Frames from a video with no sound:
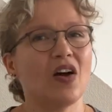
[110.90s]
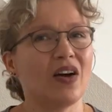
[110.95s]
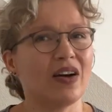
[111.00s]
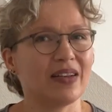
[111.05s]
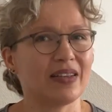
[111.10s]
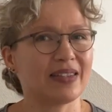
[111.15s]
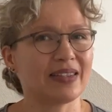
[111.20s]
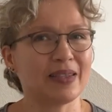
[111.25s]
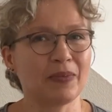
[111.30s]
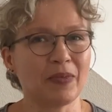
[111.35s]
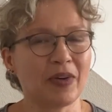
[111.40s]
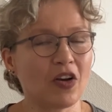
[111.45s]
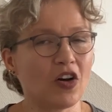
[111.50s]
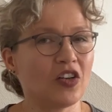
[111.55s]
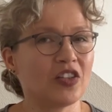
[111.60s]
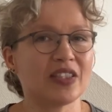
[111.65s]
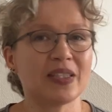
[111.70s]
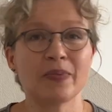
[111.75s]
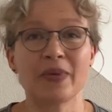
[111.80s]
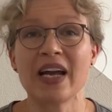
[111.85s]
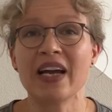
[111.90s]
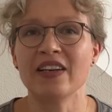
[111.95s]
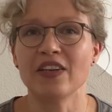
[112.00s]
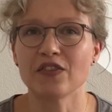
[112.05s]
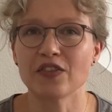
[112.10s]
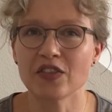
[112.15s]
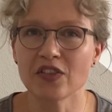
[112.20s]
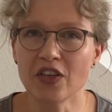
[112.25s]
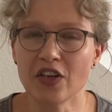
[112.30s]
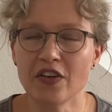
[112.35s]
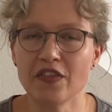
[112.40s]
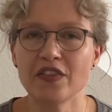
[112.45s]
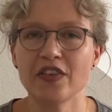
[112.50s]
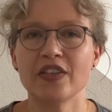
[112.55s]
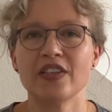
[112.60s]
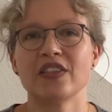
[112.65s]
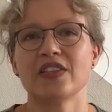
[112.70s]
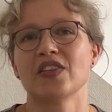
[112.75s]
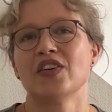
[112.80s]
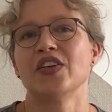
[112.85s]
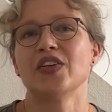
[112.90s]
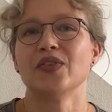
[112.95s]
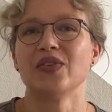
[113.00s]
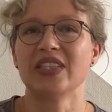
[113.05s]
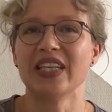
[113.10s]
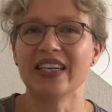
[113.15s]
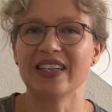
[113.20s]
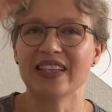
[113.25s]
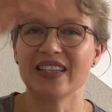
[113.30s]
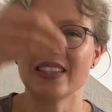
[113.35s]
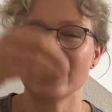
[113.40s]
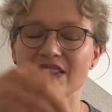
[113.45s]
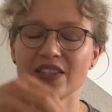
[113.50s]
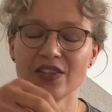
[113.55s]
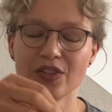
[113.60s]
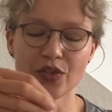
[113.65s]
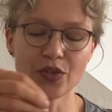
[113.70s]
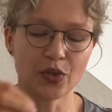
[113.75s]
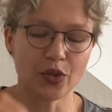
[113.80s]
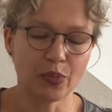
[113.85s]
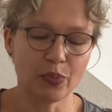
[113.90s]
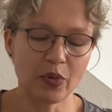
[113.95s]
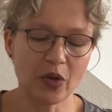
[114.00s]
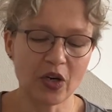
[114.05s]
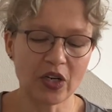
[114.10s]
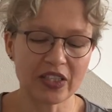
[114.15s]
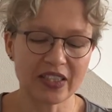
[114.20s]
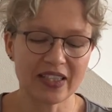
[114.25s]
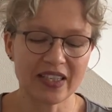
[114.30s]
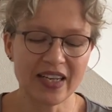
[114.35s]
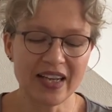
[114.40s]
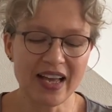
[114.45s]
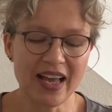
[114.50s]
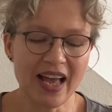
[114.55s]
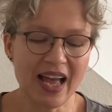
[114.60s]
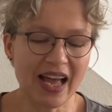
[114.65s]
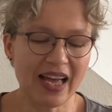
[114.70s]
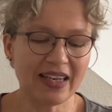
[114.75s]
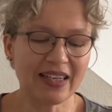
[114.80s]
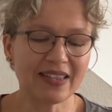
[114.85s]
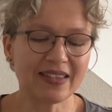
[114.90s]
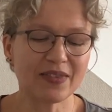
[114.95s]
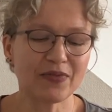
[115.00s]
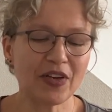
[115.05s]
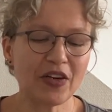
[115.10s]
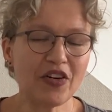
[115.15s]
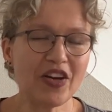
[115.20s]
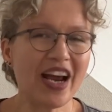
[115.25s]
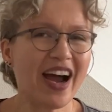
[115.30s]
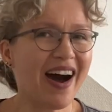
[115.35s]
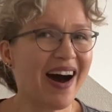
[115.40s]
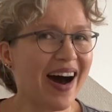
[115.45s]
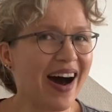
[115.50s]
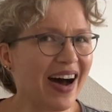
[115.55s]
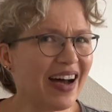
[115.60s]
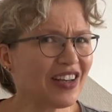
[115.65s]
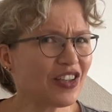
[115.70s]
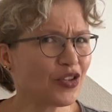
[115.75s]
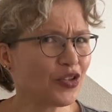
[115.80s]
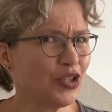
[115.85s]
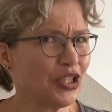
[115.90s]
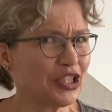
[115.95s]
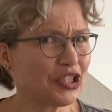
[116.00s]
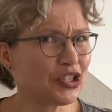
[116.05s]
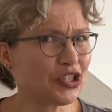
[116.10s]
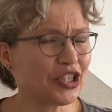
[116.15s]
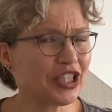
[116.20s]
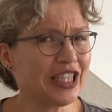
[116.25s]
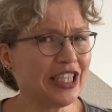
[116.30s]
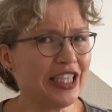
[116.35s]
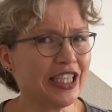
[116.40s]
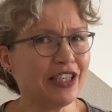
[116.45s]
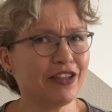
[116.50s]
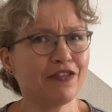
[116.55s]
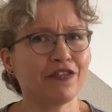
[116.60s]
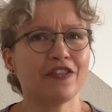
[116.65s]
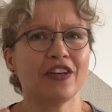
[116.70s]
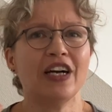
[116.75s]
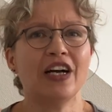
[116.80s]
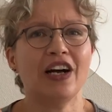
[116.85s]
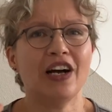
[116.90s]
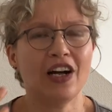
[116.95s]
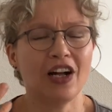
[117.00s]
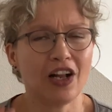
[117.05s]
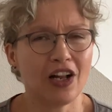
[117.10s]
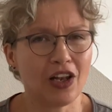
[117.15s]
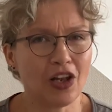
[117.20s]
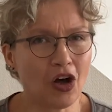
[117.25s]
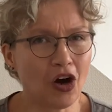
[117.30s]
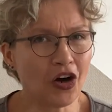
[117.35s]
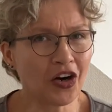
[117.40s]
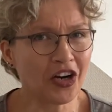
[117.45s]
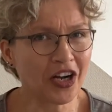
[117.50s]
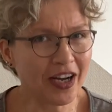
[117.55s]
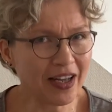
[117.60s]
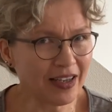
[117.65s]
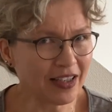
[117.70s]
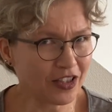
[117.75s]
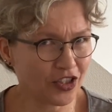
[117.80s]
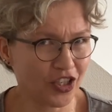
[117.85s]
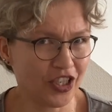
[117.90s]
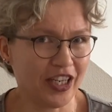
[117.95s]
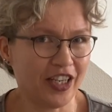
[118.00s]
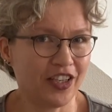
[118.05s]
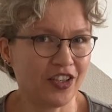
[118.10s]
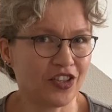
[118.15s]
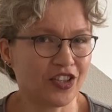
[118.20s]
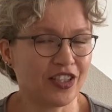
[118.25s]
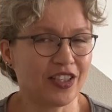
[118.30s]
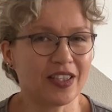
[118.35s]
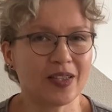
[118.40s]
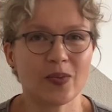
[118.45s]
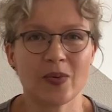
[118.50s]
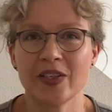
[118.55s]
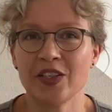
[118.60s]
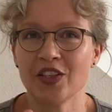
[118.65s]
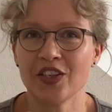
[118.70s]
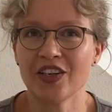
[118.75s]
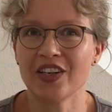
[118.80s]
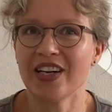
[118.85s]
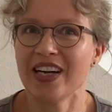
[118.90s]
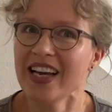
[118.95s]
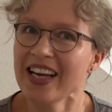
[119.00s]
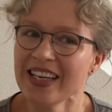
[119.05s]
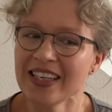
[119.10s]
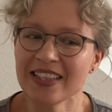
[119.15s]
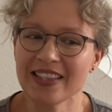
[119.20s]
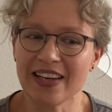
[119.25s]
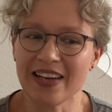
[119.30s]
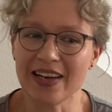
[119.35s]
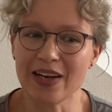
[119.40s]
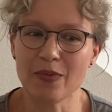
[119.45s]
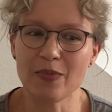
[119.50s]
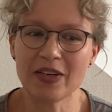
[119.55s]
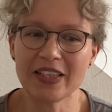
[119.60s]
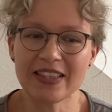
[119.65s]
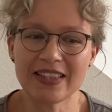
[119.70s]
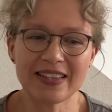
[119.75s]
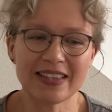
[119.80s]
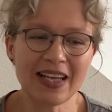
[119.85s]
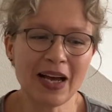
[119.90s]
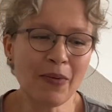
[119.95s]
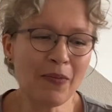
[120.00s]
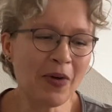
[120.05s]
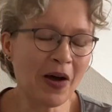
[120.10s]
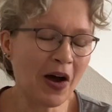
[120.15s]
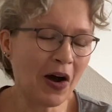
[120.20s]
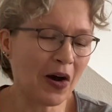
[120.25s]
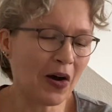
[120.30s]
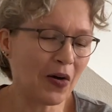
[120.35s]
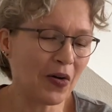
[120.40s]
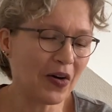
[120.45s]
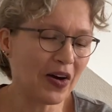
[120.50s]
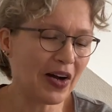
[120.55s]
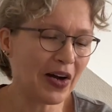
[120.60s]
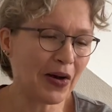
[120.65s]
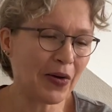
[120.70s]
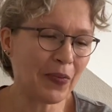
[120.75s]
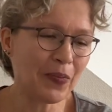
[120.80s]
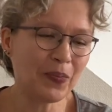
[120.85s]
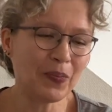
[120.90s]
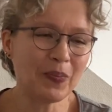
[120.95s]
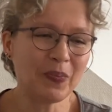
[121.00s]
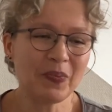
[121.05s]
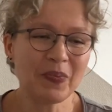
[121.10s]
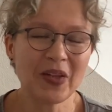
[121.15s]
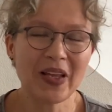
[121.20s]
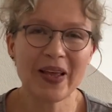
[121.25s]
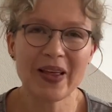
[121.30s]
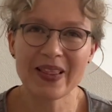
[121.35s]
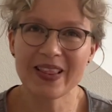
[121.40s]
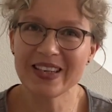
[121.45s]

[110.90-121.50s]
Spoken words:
some kind of surface, or you dunk it into a pot, and it's very hard to achieve long color changes when you're a hand dyer, but somehow the